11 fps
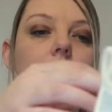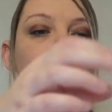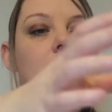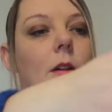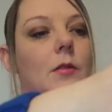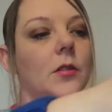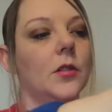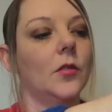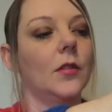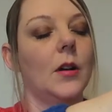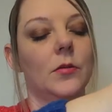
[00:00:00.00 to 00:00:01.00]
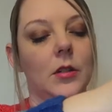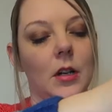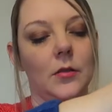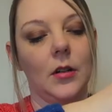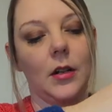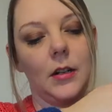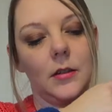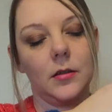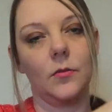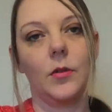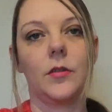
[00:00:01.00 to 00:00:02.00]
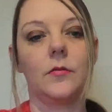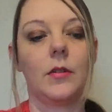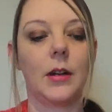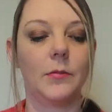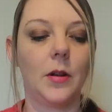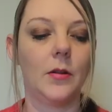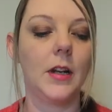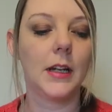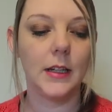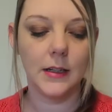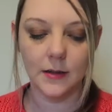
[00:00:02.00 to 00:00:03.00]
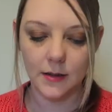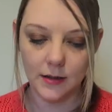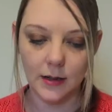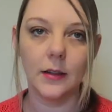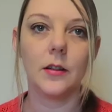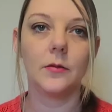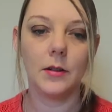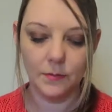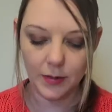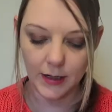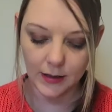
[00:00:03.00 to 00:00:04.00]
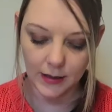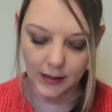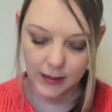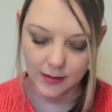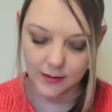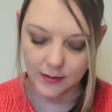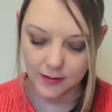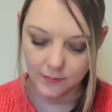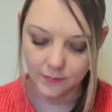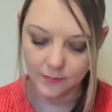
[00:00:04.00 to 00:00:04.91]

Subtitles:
So I just thought that would go nice with the rainbow leggings and the pink leggings.